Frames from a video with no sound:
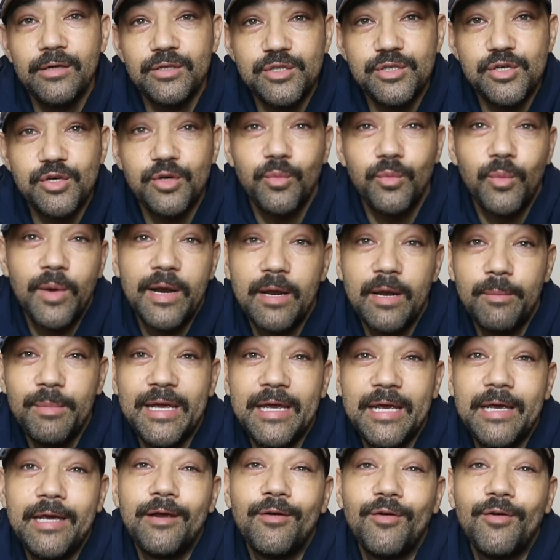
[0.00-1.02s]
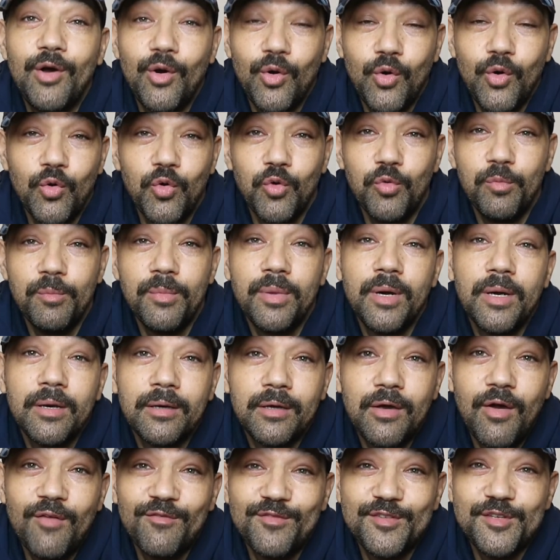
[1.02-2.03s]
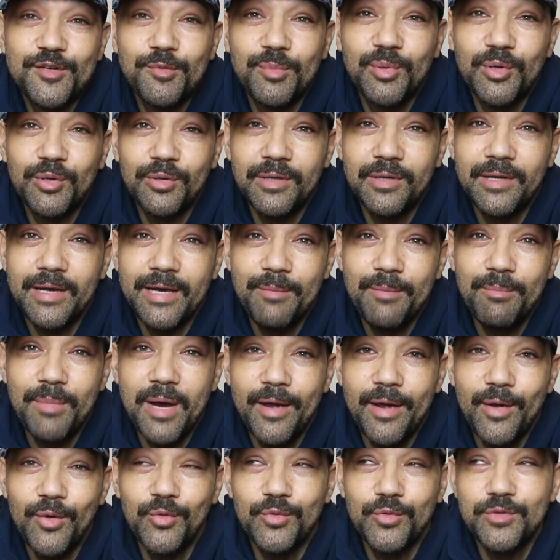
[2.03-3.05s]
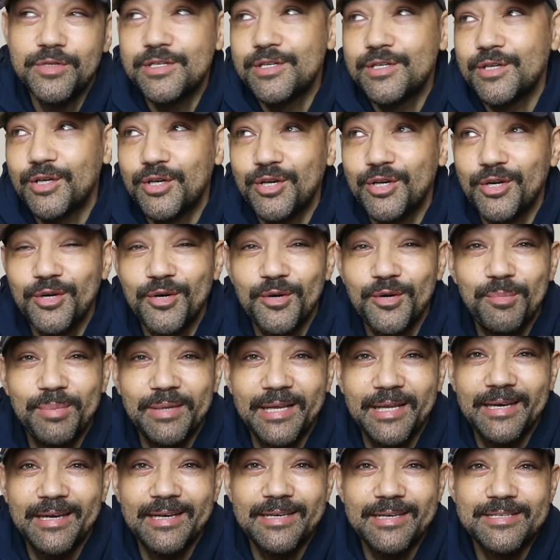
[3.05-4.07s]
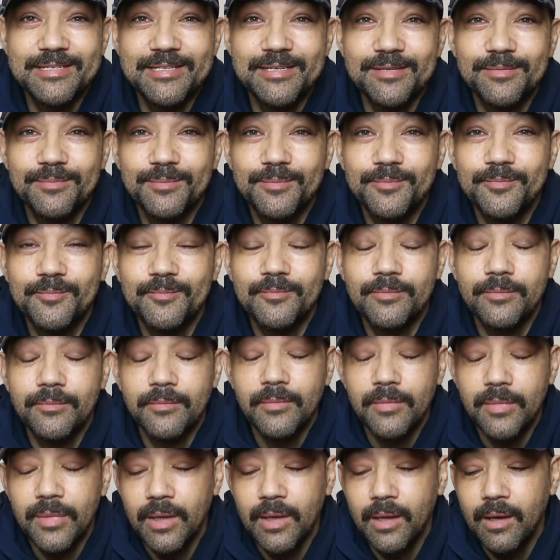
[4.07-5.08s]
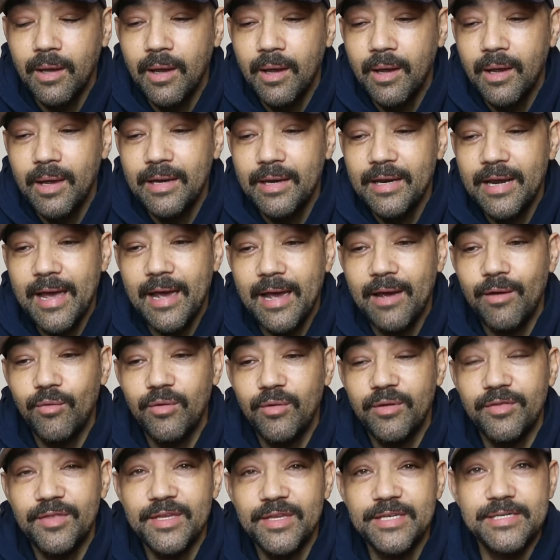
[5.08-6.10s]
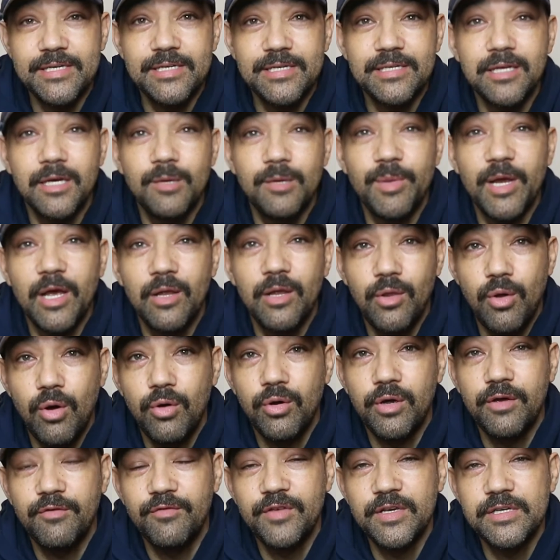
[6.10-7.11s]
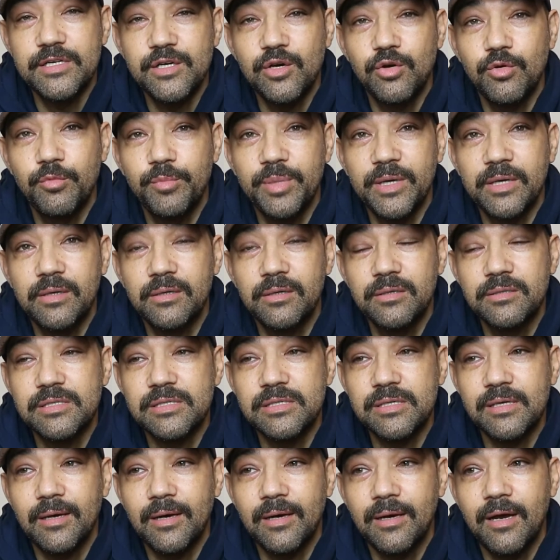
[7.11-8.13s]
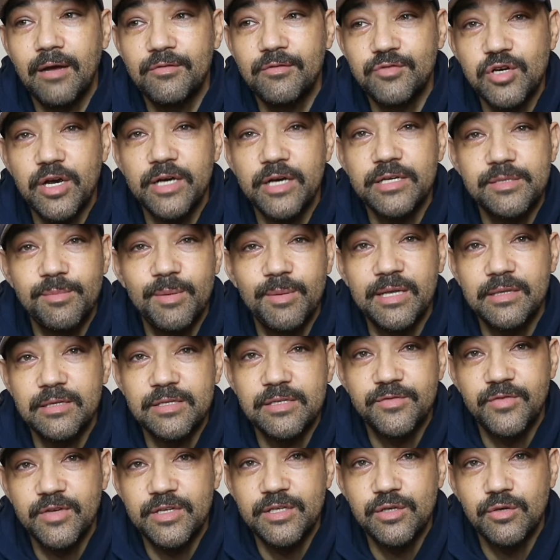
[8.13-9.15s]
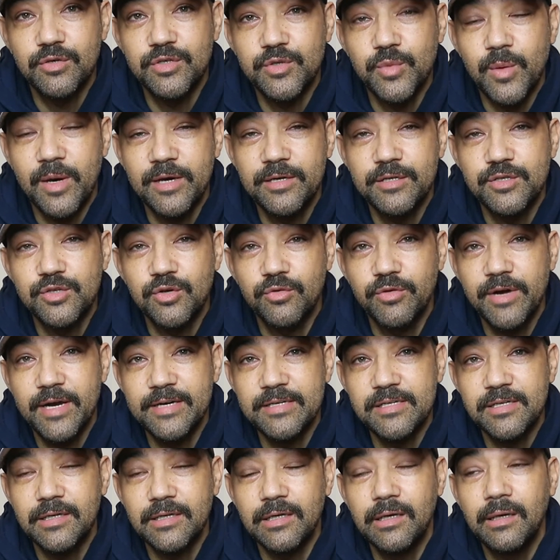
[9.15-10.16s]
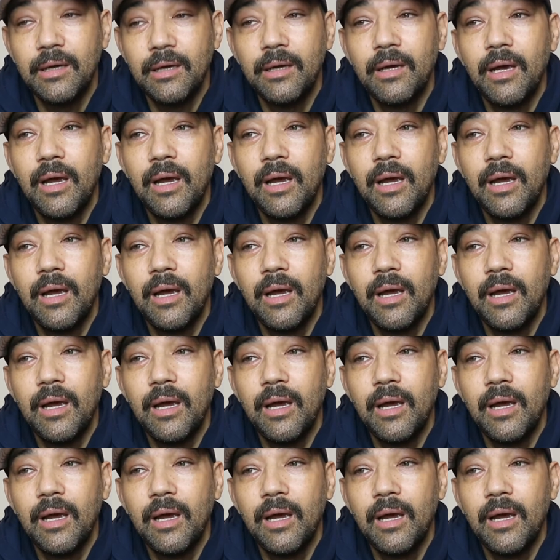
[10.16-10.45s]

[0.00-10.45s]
I'll do it when I'm here at home, comfortable in my own secure place. Now this is going to be a longer video because I've tried to make this video twice already